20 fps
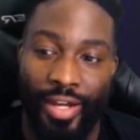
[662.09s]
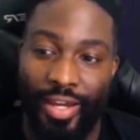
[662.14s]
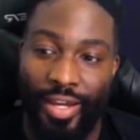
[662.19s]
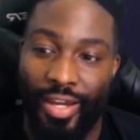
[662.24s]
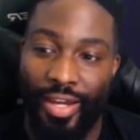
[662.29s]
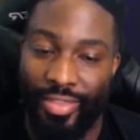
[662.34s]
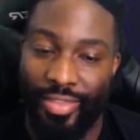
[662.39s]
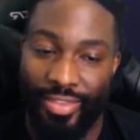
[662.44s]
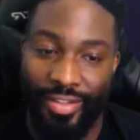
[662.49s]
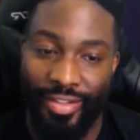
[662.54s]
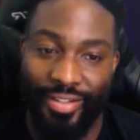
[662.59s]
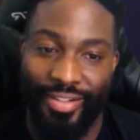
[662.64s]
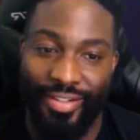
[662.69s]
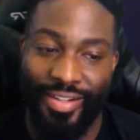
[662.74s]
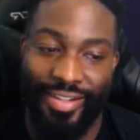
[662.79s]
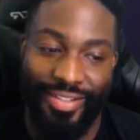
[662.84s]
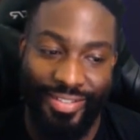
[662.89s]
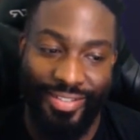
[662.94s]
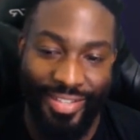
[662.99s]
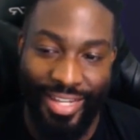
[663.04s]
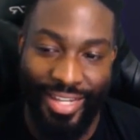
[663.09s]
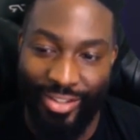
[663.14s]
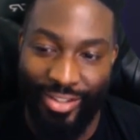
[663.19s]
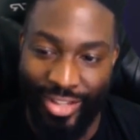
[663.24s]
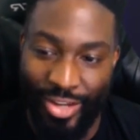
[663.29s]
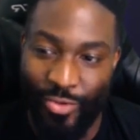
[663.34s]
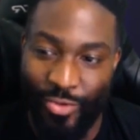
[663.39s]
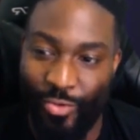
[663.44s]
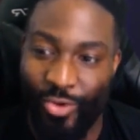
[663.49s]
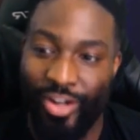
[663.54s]
right? I think that
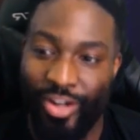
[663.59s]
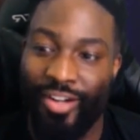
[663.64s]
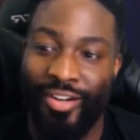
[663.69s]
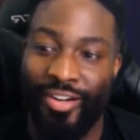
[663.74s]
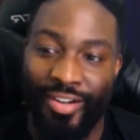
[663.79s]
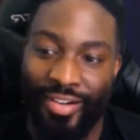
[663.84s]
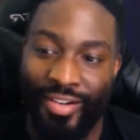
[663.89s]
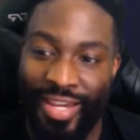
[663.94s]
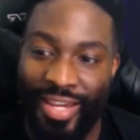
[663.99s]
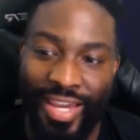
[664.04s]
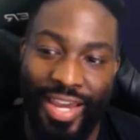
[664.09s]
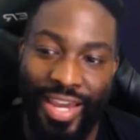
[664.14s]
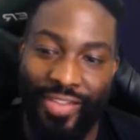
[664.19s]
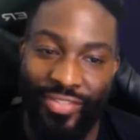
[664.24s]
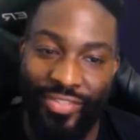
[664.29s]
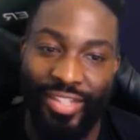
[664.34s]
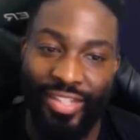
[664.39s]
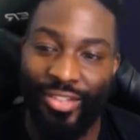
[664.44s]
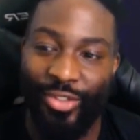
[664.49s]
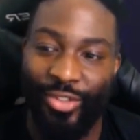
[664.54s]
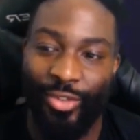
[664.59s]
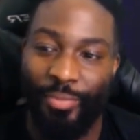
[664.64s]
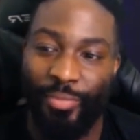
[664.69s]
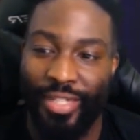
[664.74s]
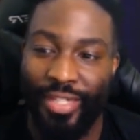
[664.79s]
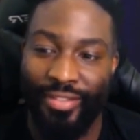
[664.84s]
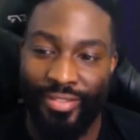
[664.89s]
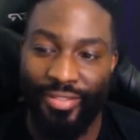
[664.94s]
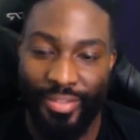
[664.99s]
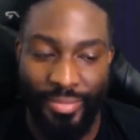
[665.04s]
they wanted her to have that little
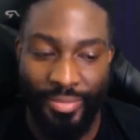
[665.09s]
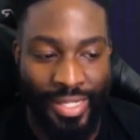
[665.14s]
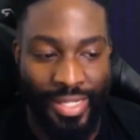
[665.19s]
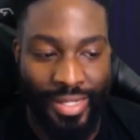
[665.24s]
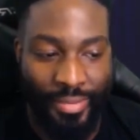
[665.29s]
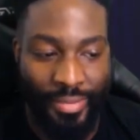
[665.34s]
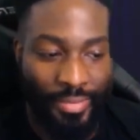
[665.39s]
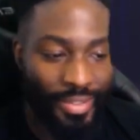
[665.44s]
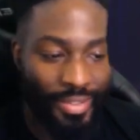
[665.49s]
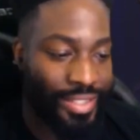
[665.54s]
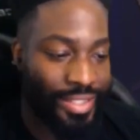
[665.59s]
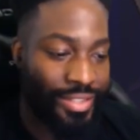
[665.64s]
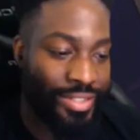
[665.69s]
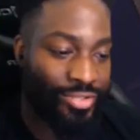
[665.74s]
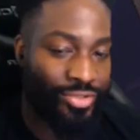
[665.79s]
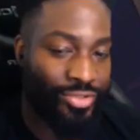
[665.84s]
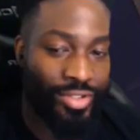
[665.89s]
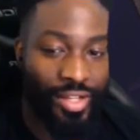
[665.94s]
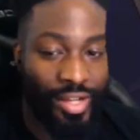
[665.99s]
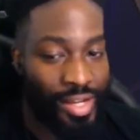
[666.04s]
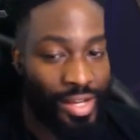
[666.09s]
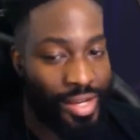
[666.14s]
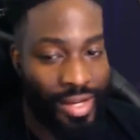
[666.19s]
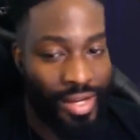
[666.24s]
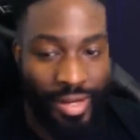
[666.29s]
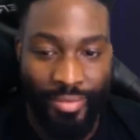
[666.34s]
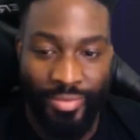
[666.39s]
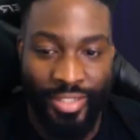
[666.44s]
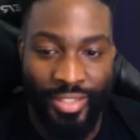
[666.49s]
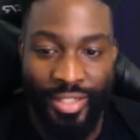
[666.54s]
mix-up game, but
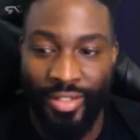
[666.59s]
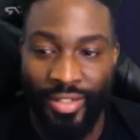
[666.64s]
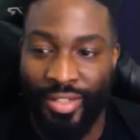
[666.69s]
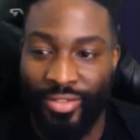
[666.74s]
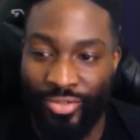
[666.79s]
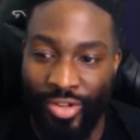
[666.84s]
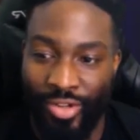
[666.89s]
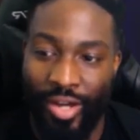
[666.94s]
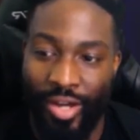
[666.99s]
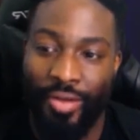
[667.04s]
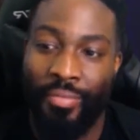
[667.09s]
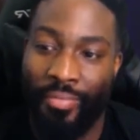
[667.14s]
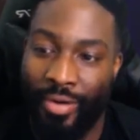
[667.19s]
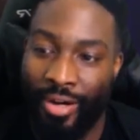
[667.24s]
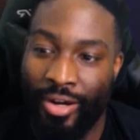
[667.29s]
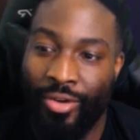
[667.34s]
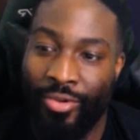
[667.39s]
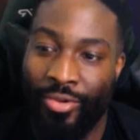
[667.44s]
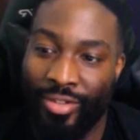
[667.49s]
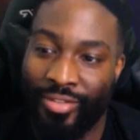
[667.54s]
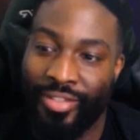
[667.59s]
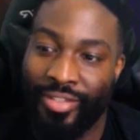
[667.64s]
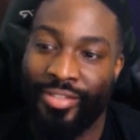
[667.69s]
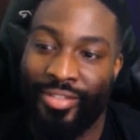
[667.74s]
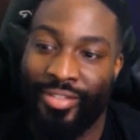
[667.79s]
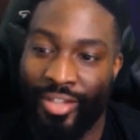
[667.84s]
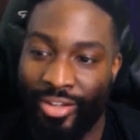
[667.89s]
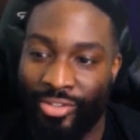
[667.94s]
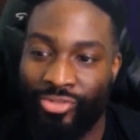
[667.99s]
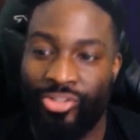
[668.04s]
I'm telling you, they dropped the ball once they
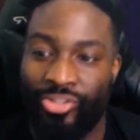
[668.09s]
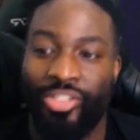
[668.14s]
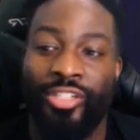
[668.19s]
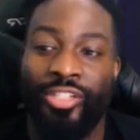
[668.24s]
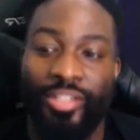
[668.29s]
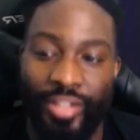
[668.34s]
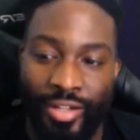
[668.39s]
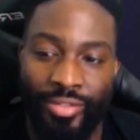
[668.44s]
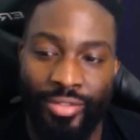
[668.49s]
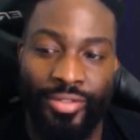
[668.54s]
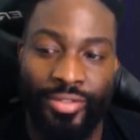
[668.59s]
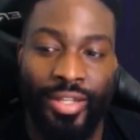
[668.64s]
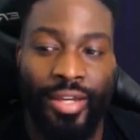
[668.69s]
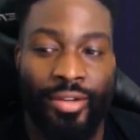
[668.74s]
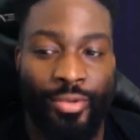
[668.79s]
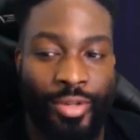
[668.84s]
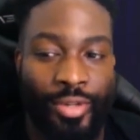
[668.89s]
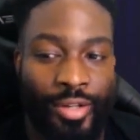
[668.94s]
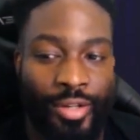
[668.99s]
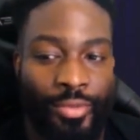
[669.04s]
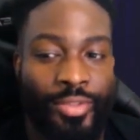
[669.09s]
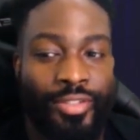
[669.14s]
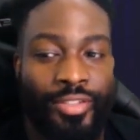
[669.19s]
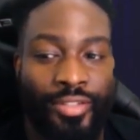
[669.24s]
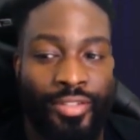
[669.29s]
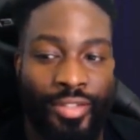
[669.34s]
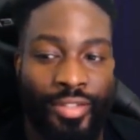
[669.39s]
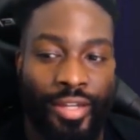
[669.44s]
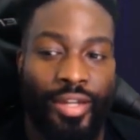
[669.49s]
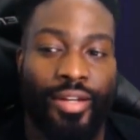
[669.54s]
saw G. They was like, well, we
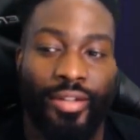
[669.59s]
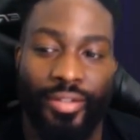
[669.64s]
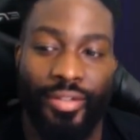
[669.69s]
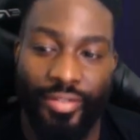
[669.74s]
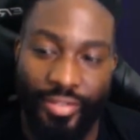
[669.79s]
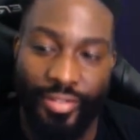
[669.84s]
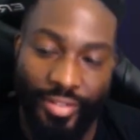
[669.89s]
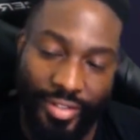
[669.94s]
just gotta